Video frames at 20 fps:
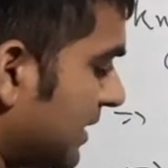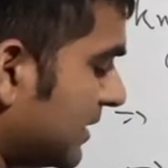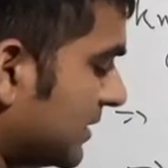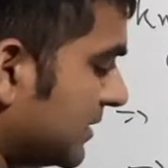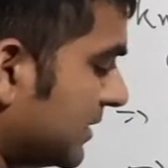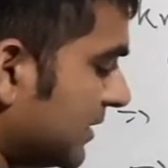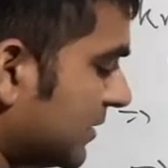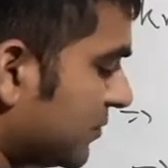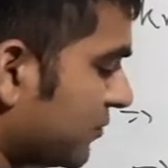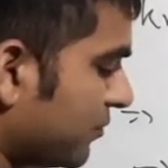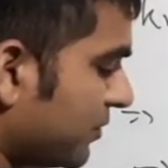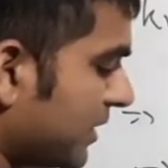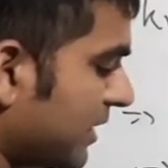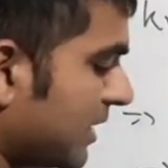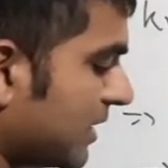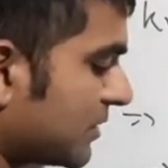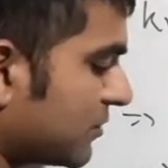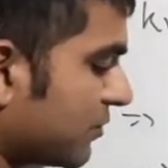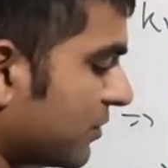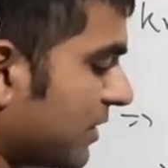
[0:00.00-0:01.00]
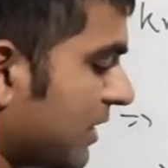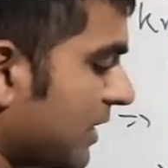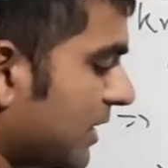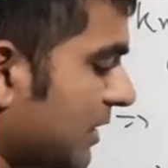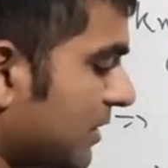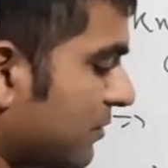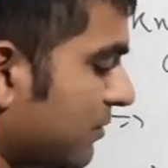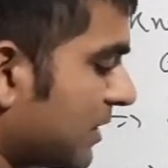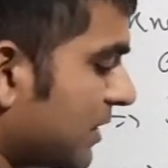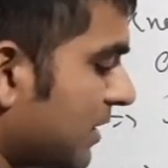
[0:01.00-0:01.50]
is into here, so
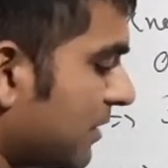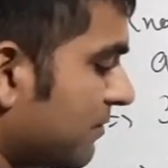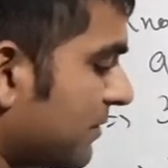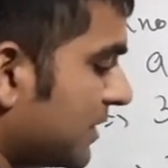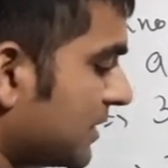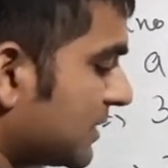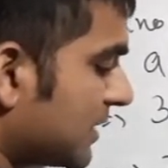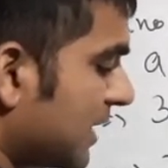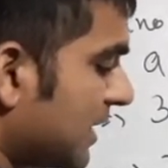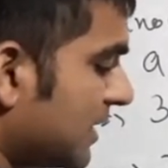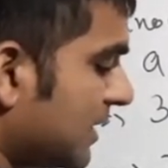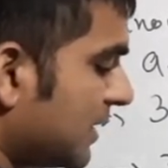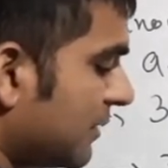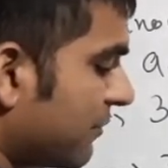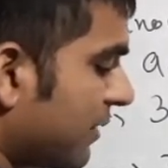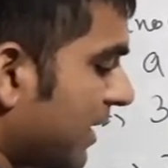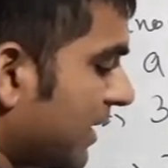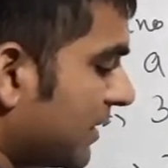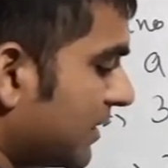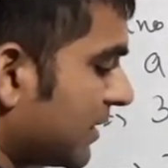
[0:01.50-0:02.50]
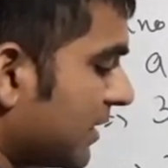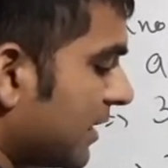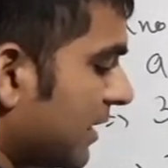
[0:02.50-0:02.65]
it will come this side, divide.